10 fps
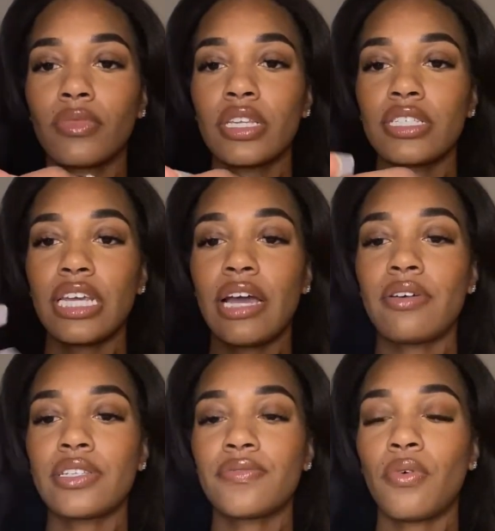say I
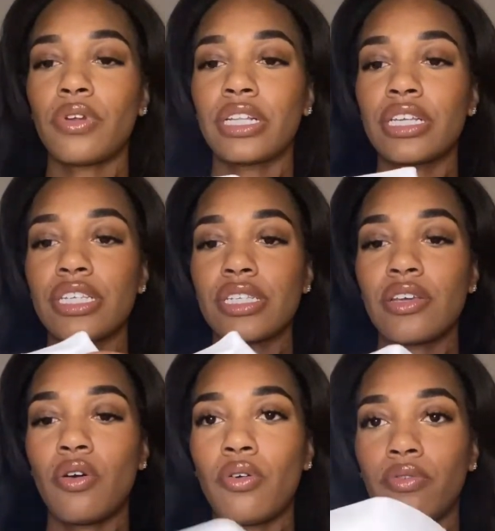was folding this
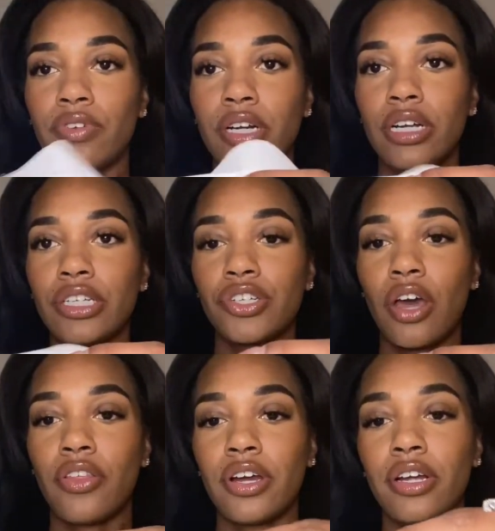over each
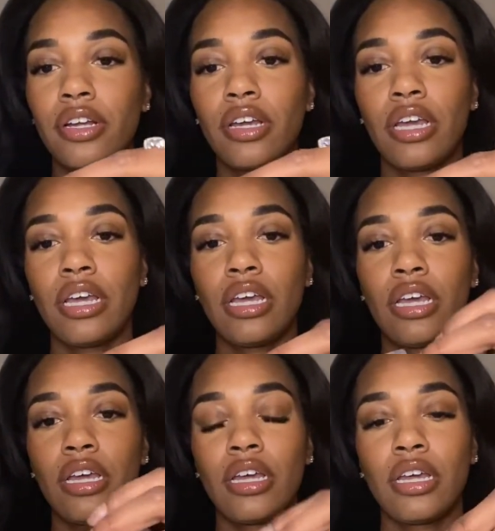other,
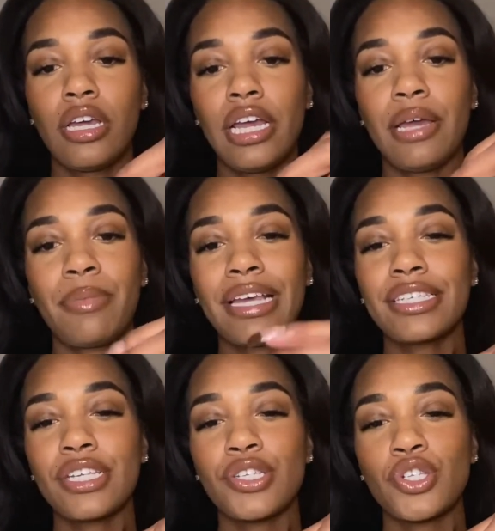it makes
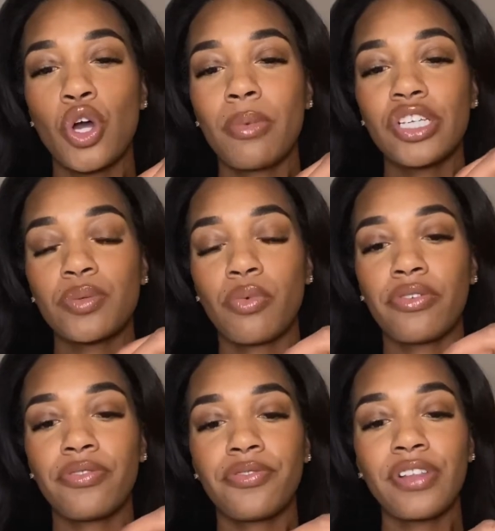it so much more
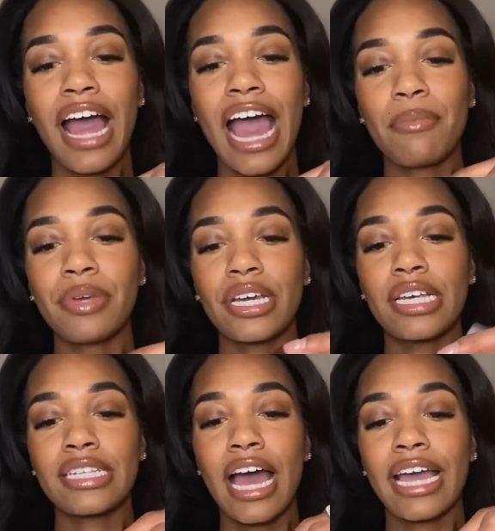flat
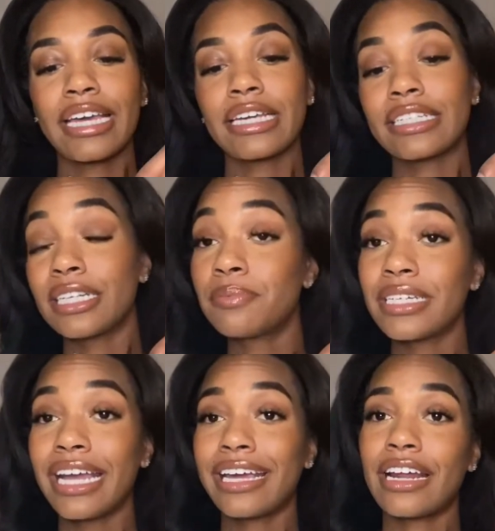because I clipped
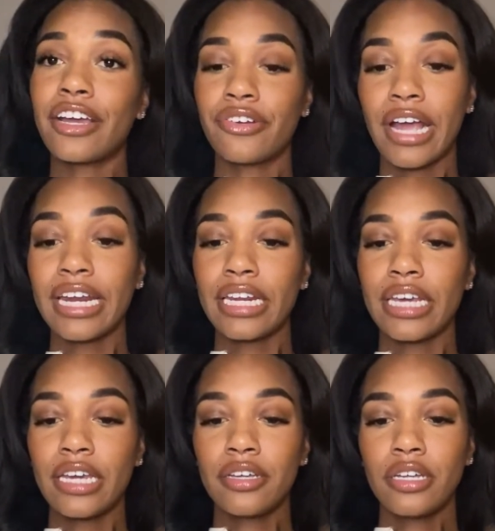it and I graded
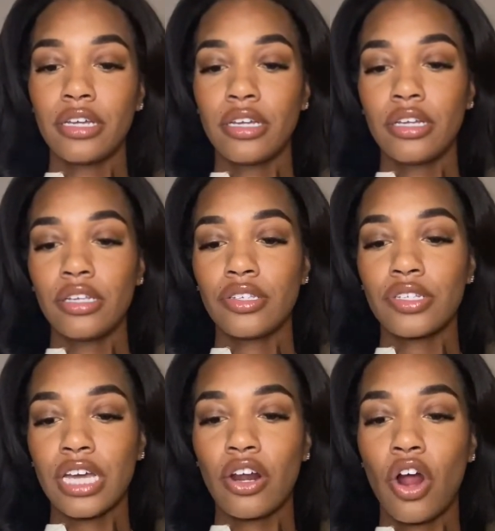it. So it's
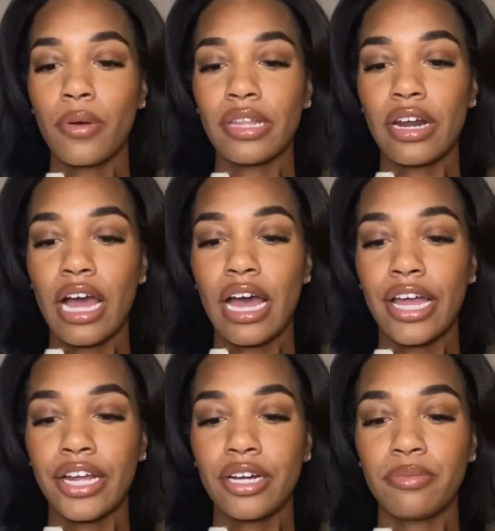kind of hard without an
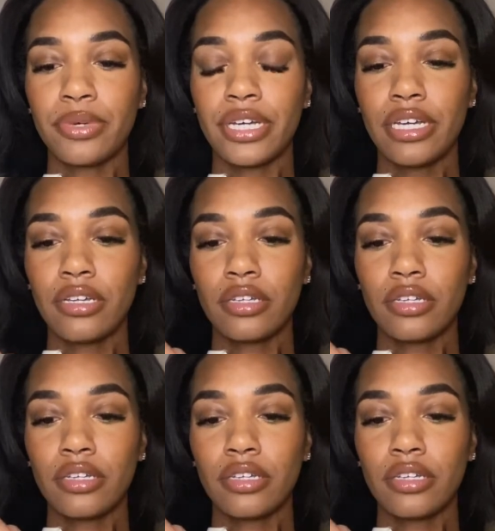iron, but